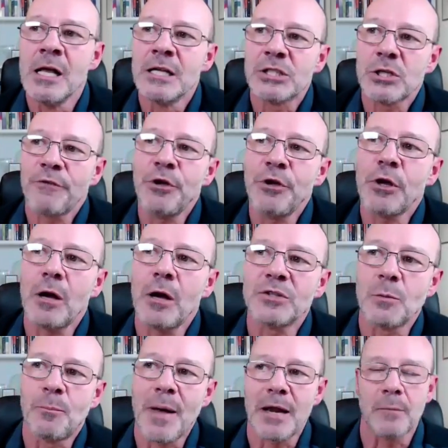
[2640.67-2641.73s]
So if you go to
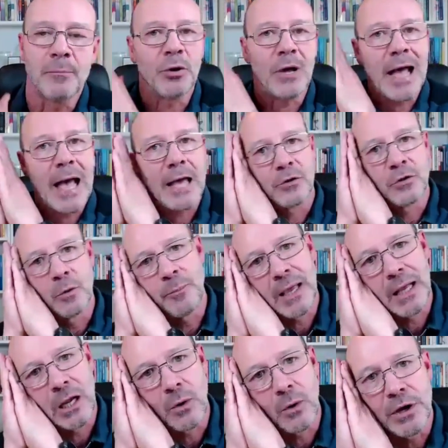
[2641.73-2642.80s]
bed and put your head on the
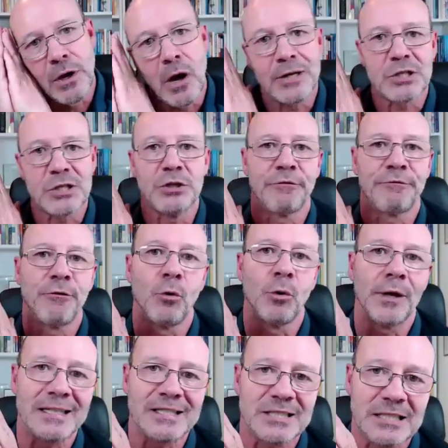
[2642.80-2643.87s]
pillow at night and you're
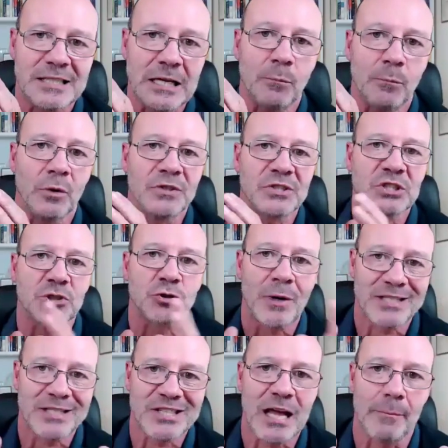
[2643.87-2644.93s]
falling asleep with
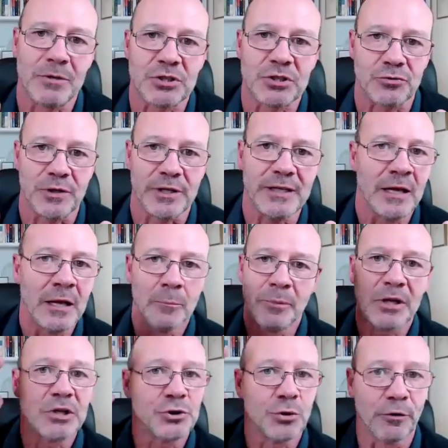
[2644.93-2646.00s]
stress chemistry
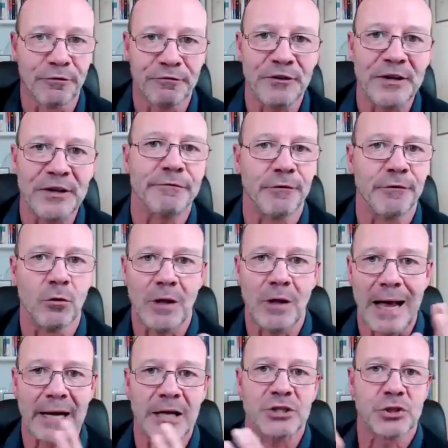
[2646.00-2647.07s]
because you're fearful,
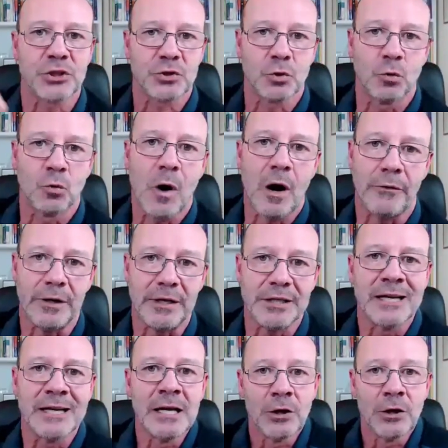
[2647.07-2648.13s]
anxious, or worried,
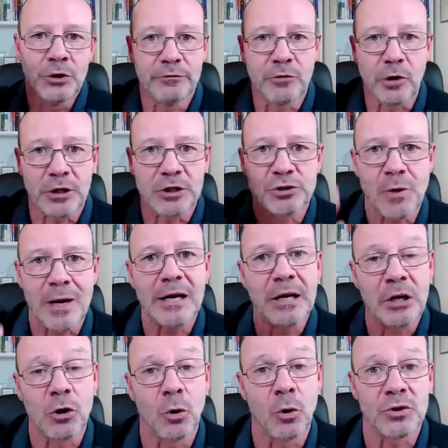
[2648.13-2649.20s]
you've got adrenaline
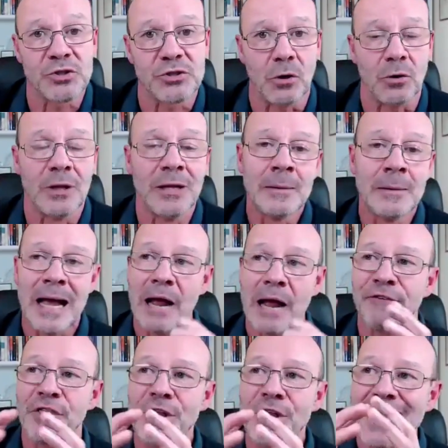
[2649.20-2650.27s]
and cortisol. And
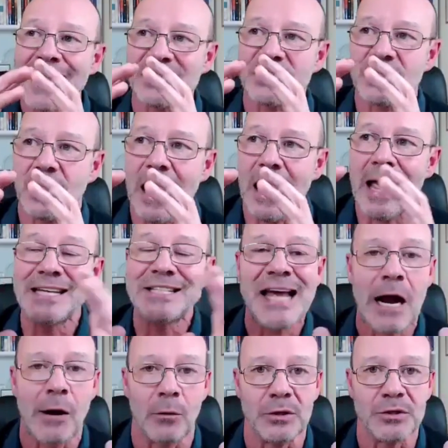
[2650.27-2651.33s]
for the next 8
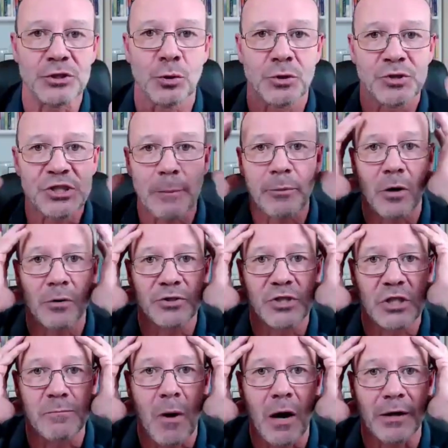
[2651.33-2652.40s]
hours, your
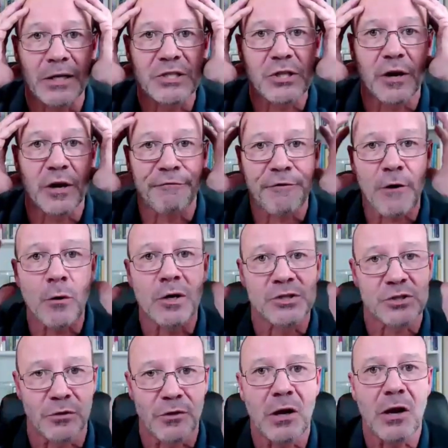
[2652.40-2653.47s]
subconscious mind is going to focus
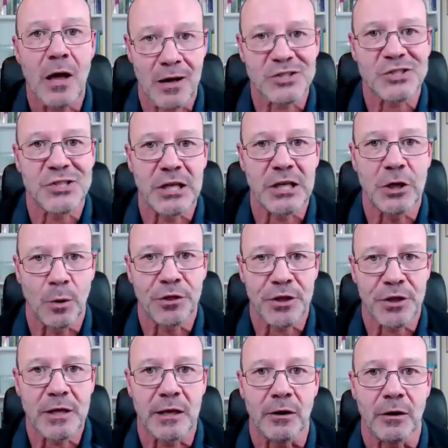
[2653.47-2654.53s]
on the last thing you were
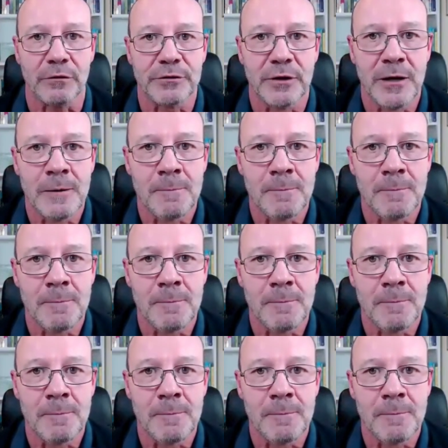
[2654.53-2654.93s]
thinking of